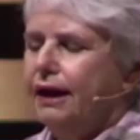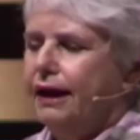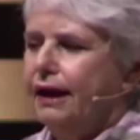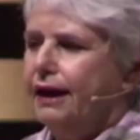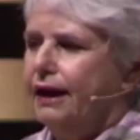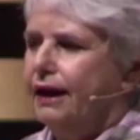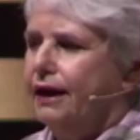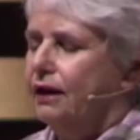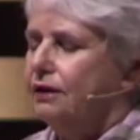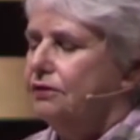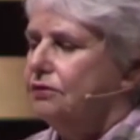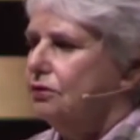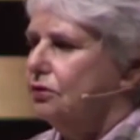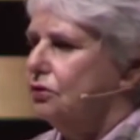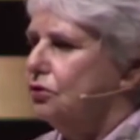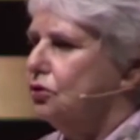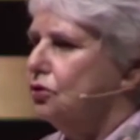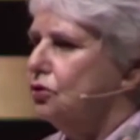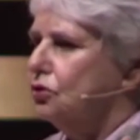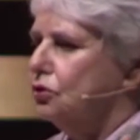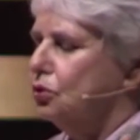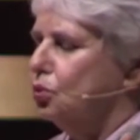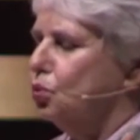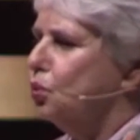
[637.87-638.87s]
and
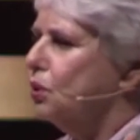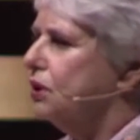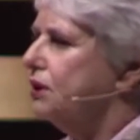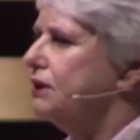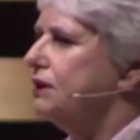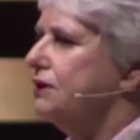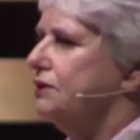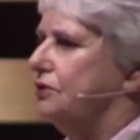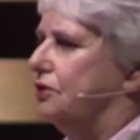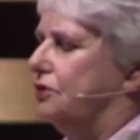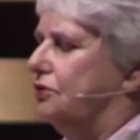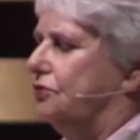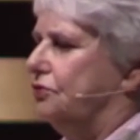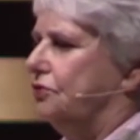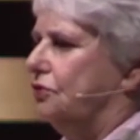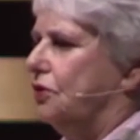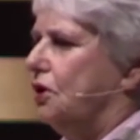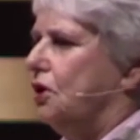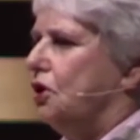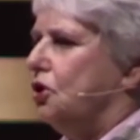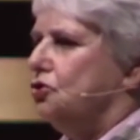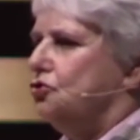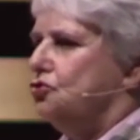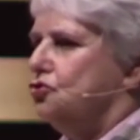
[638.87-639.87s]
her willingness
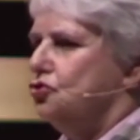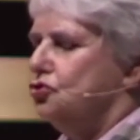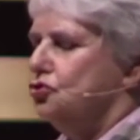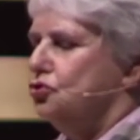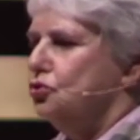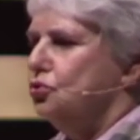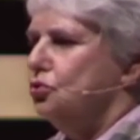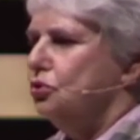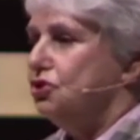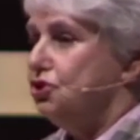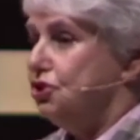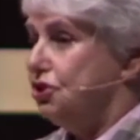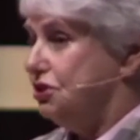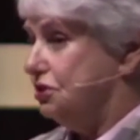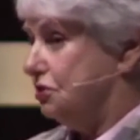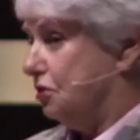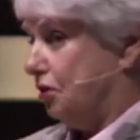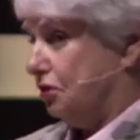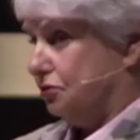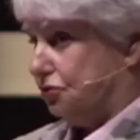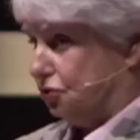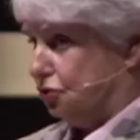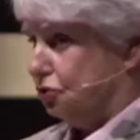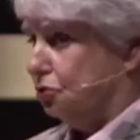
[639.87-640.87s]
to, she's
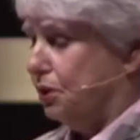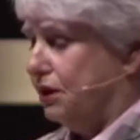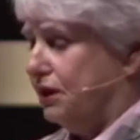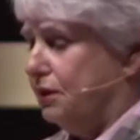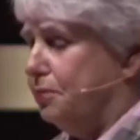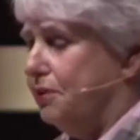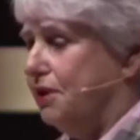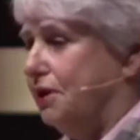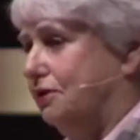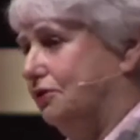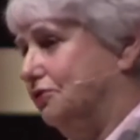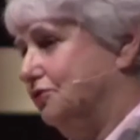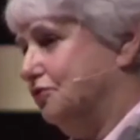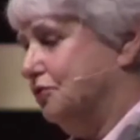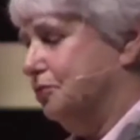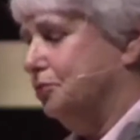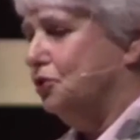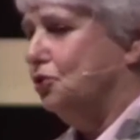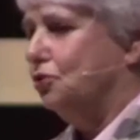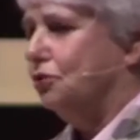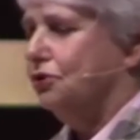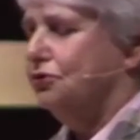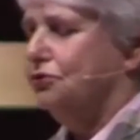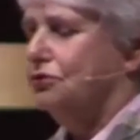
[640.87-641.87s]
got two AMAs from
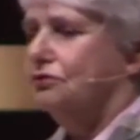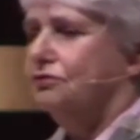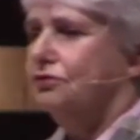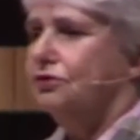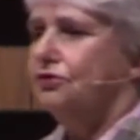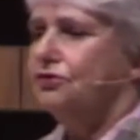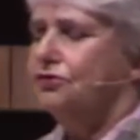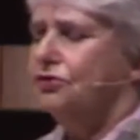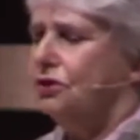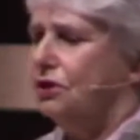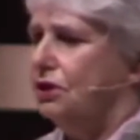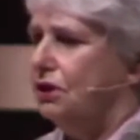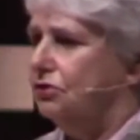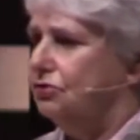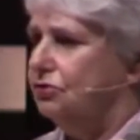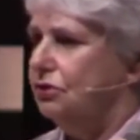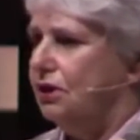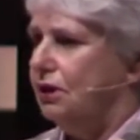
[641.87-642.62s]
York University, and,